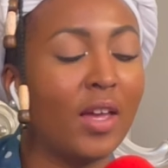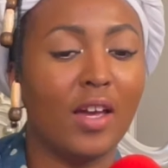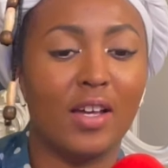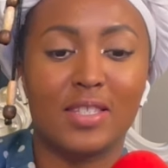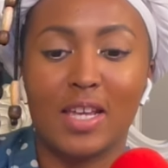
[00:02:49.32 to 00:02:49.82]

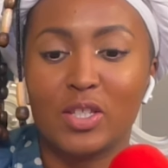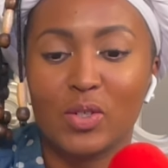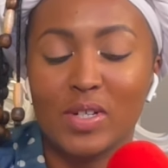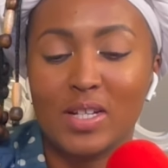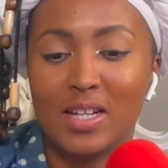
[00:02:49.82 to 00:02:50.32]

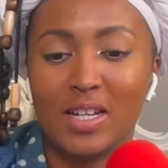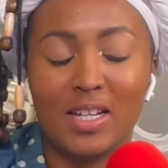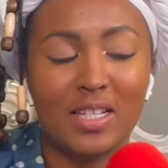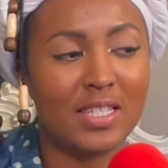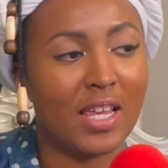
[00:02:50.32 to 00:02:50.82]

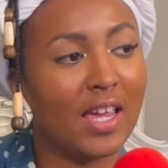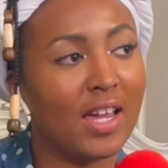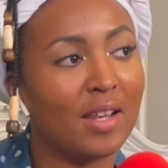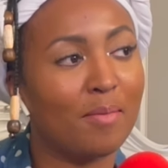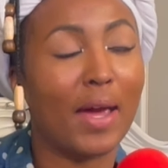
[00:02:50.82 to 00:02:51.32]
accessories
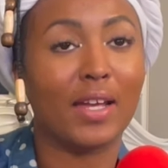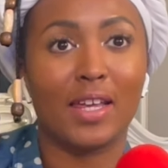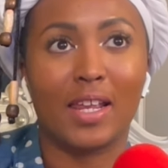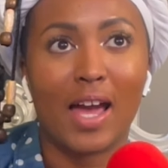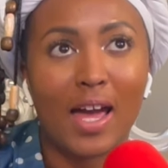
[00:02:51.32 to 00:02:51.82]
and
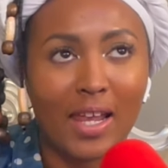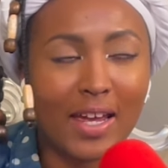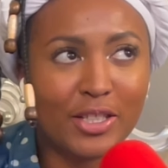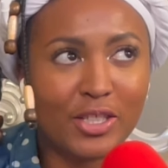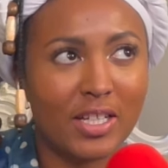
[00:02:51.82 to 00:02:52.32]
magnetic
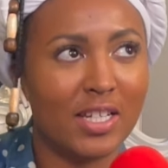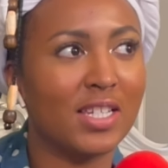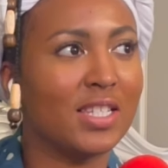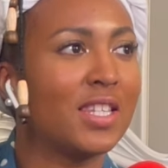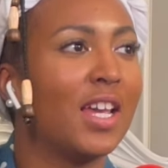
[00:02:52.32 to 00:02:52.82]

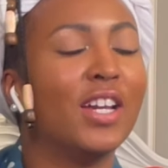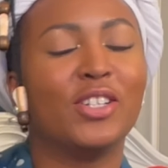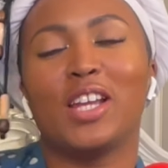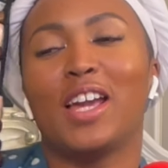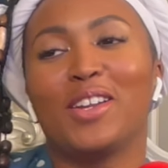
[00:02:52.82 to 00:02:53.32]
eyelashes.
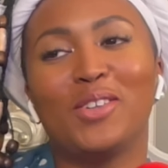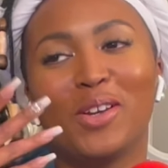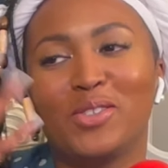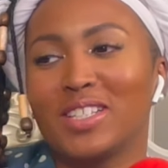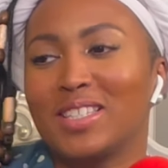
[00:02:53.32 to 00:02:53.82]

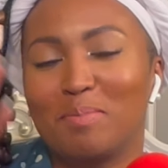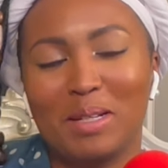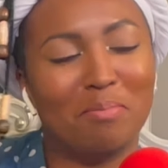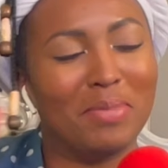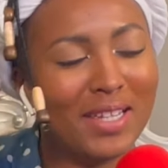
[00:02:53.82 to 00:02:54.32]
Child, just
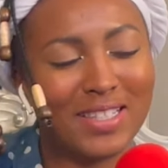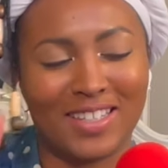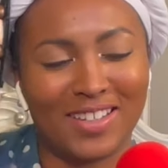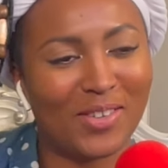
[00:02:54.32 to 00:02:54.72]
be busy, okay?